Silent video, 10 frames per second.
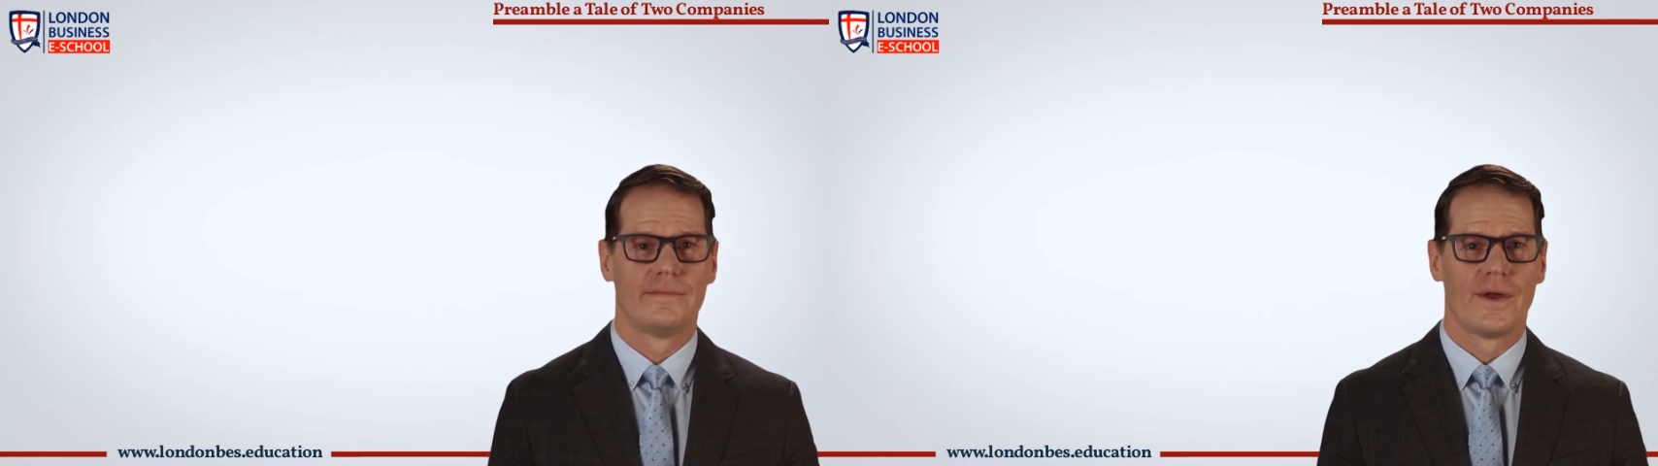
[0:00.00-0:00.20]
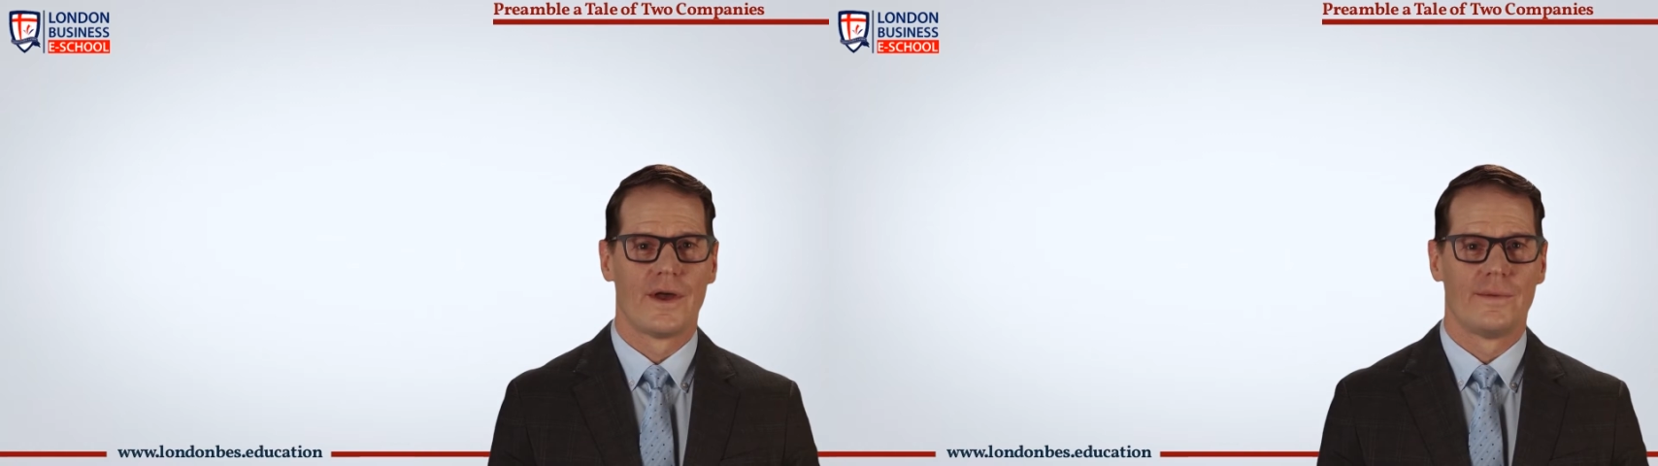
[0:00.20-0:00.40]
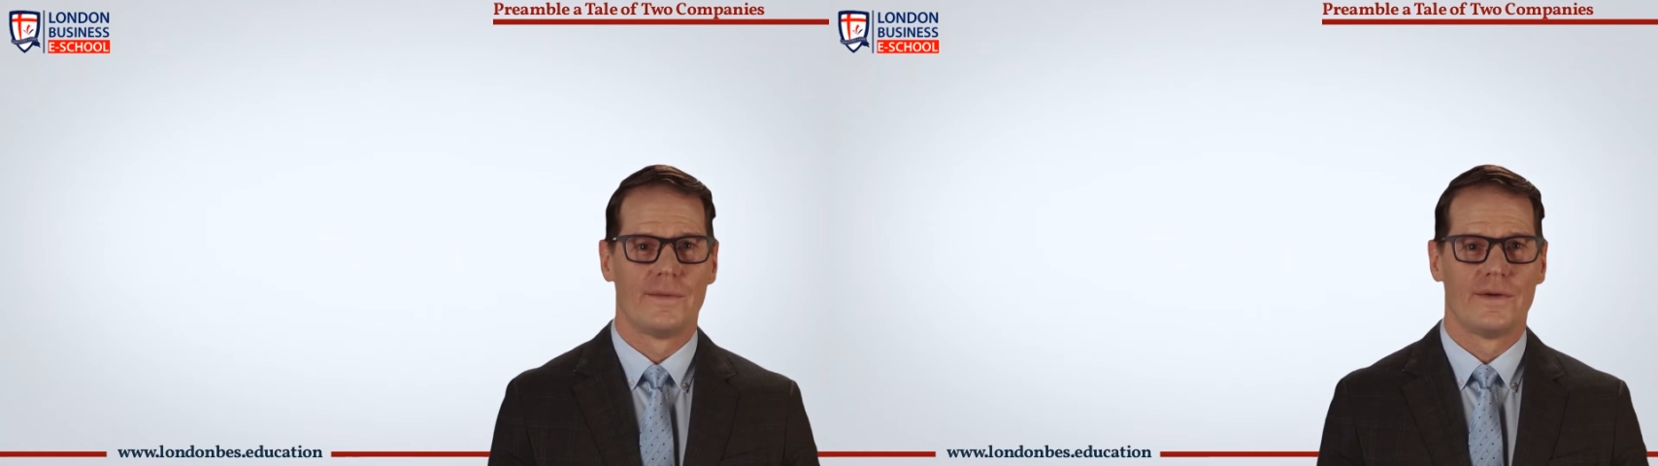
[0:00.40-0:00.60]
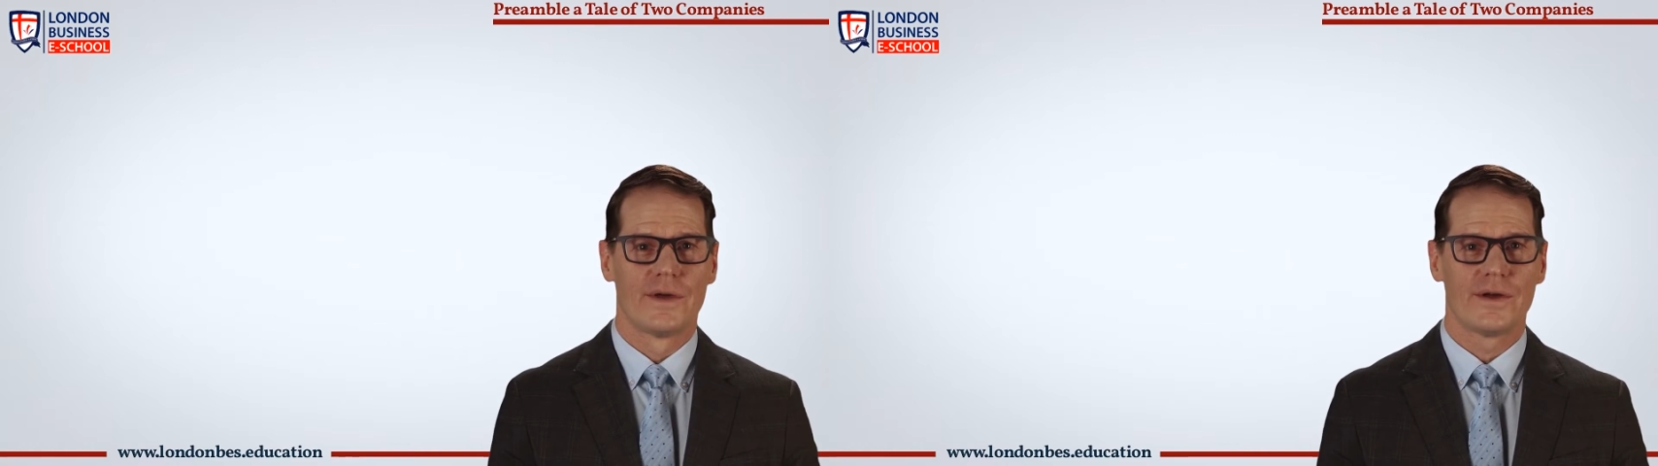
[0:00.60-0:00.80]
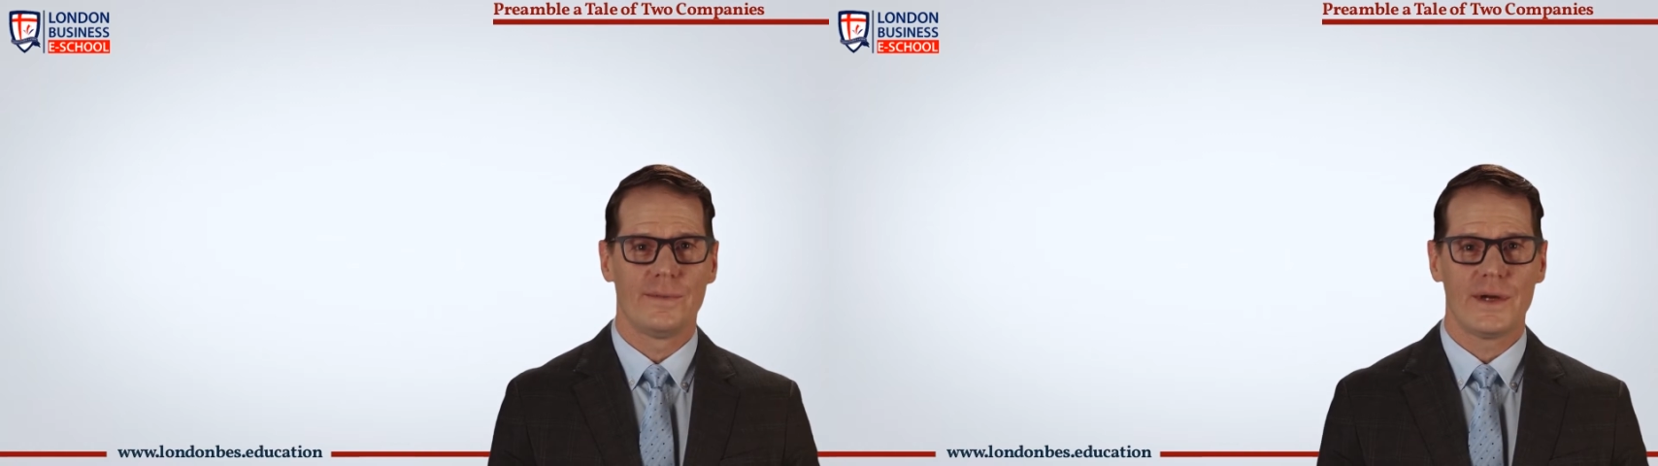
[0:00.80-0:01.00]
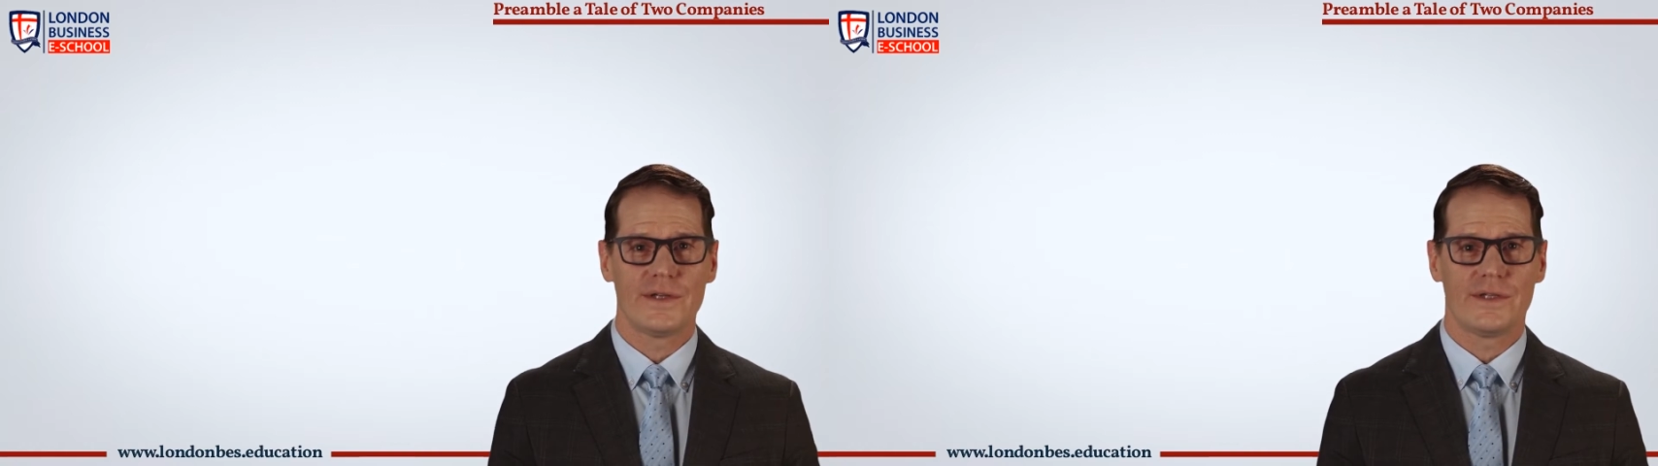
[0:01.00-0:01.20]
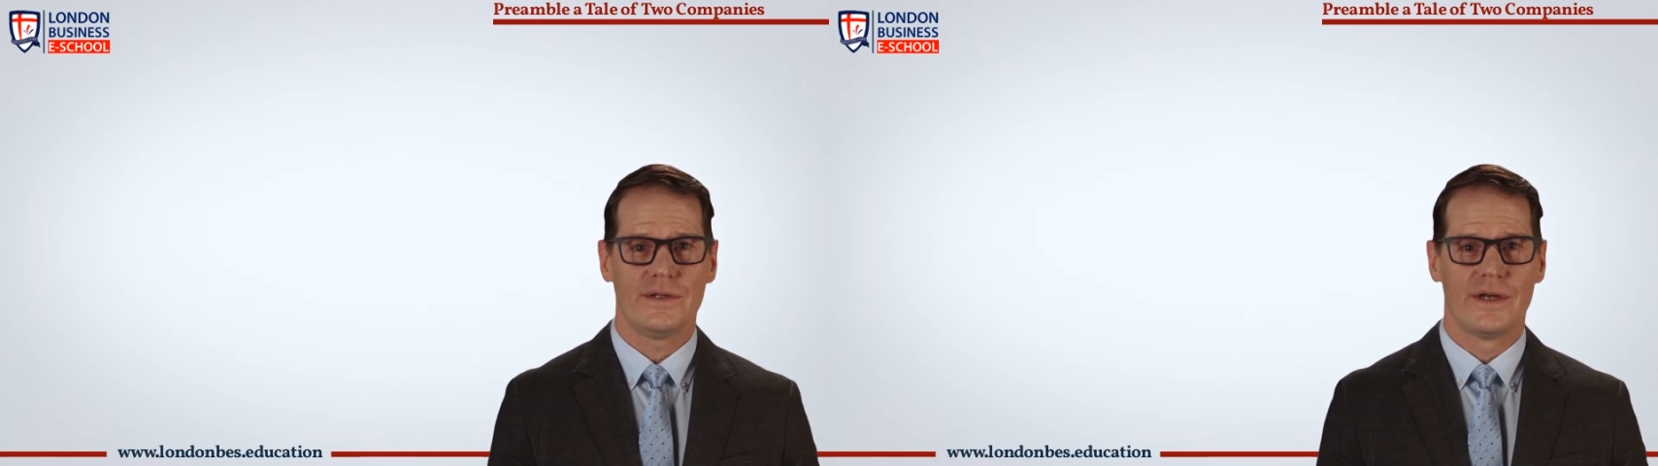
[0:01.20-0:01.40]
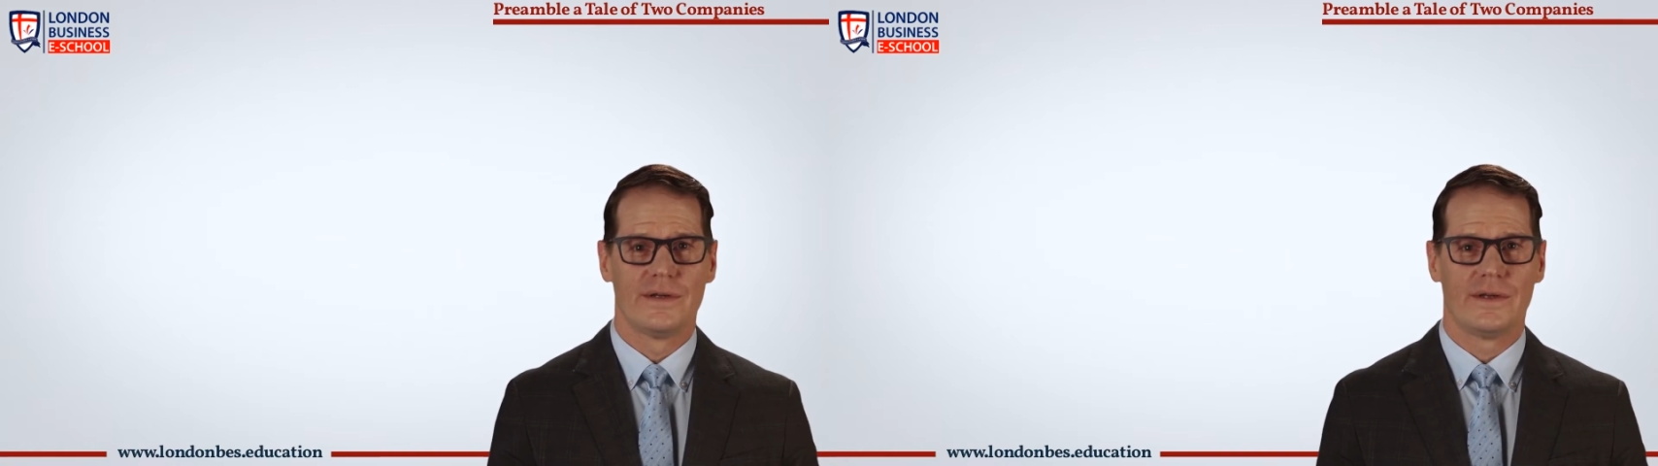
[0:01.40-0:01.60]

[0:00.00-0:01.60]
armed with automation and the